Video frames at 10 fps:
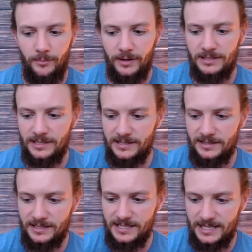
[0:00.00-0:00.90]
But
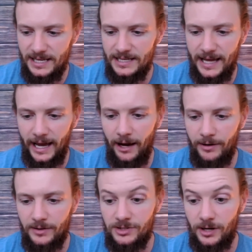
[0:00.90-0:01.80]
to sit
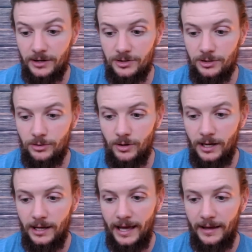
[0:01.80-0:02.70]
down and start to
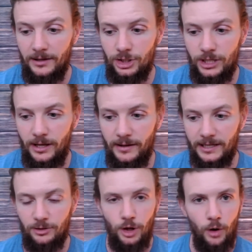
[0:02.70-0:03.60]

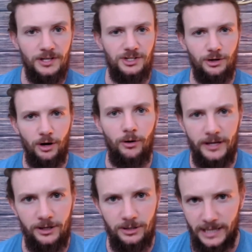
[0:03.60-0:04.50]
like notice your own
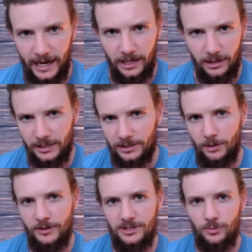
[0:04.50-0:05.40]
inner dialogue,
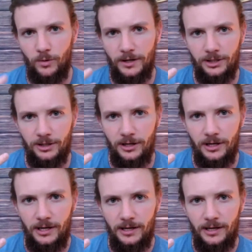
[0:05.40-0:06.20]
notice what your